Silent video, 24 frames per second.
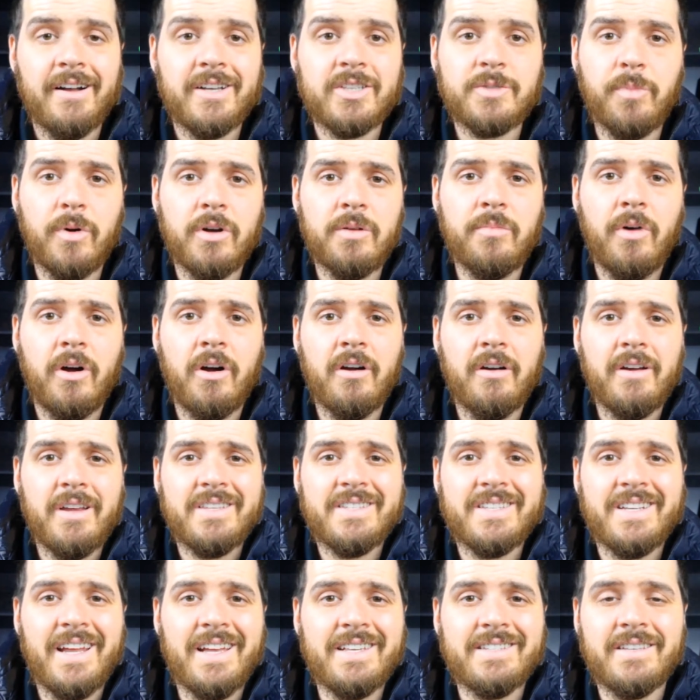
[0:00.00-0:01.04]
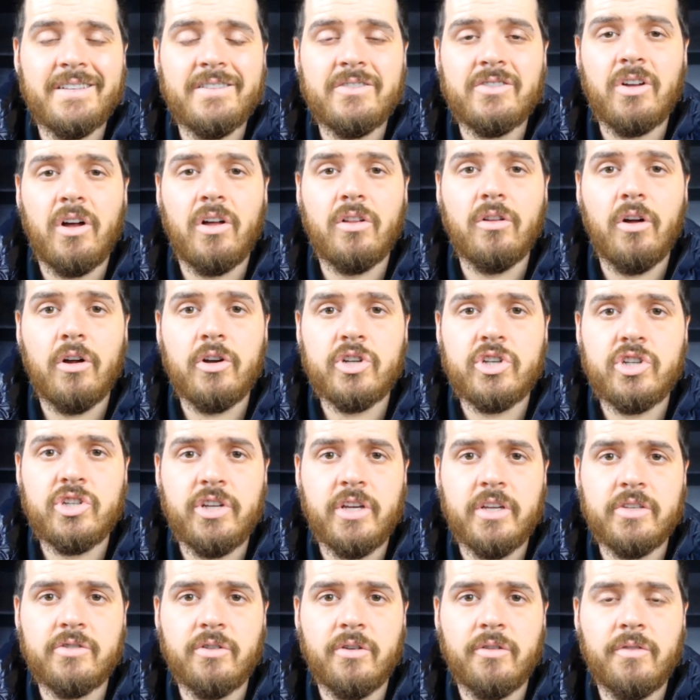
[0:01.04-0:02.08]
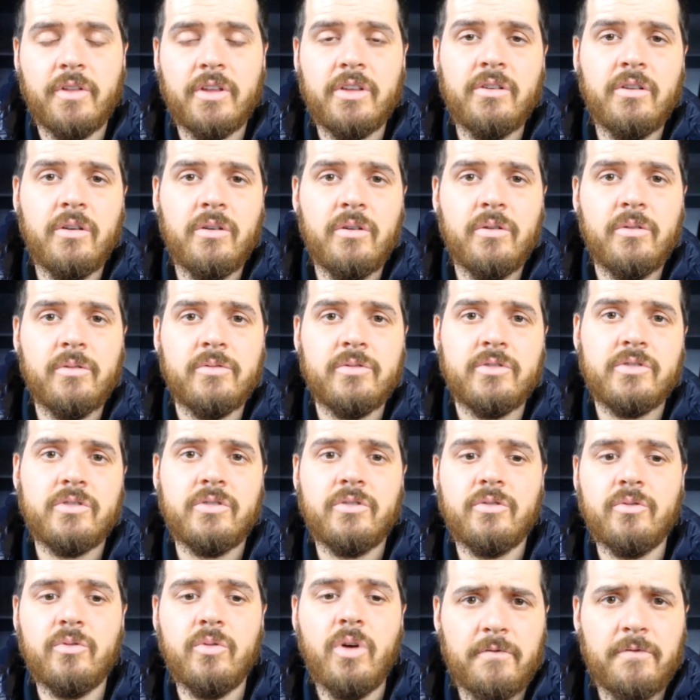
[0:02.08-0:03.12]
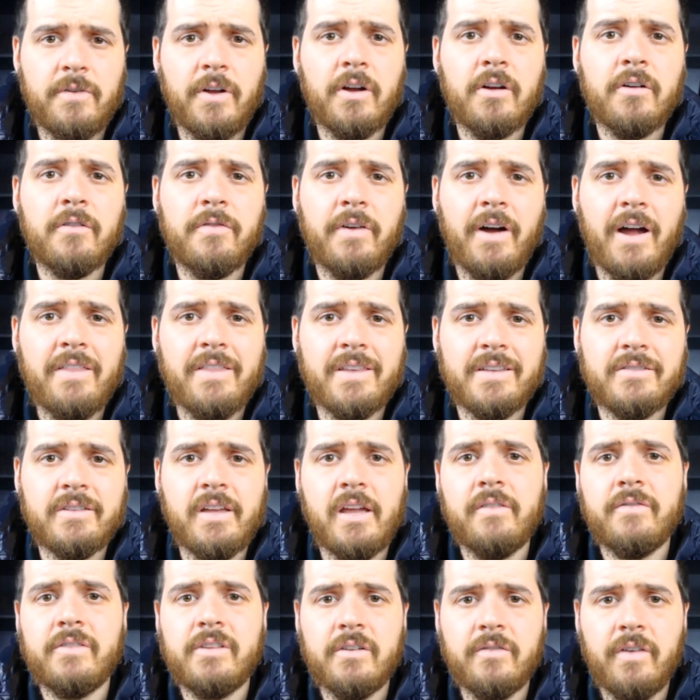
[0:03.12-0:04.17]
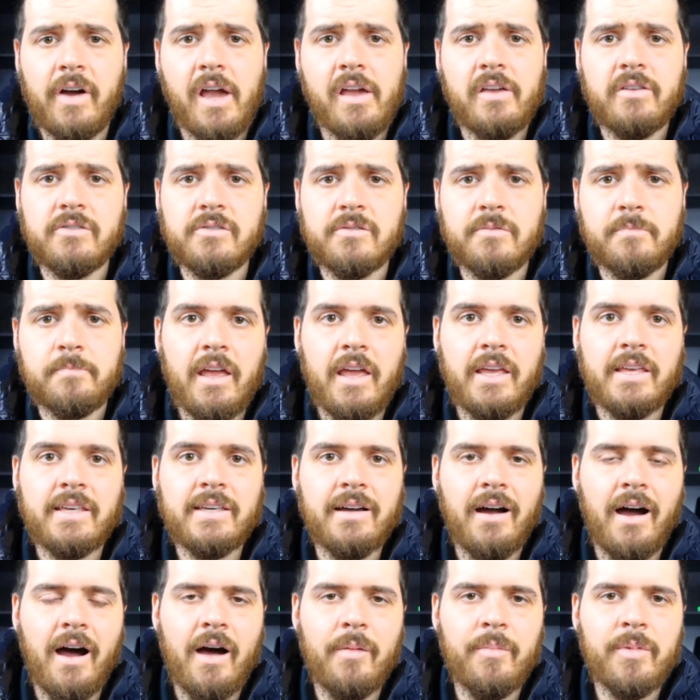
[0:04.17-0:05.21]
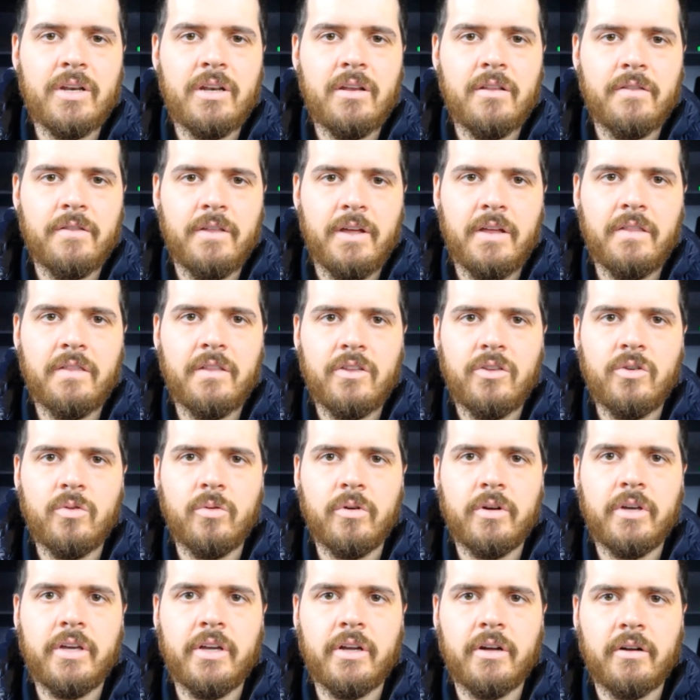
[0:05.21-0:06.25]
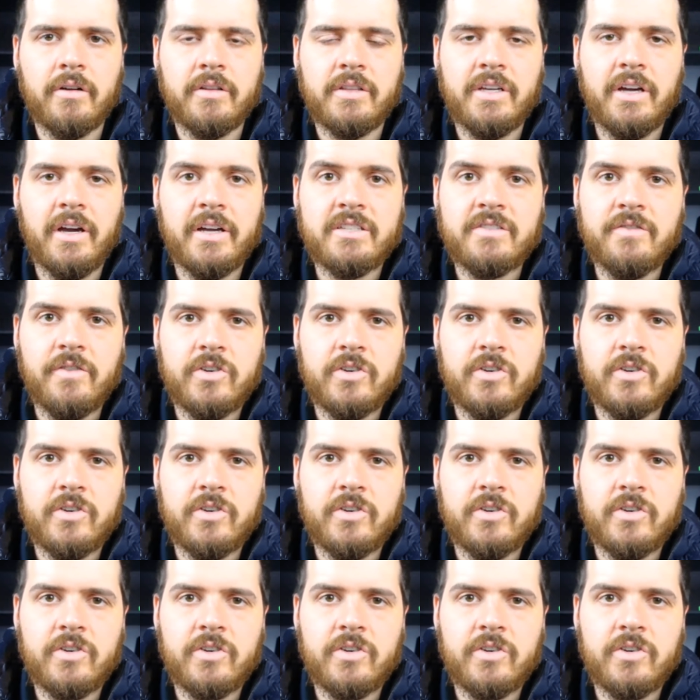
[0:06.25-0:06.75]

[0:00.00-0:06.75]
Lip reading: A Spud Bar is in essence a large chisel that you use to verify the safety of ice. A common thing that you will hear in the ice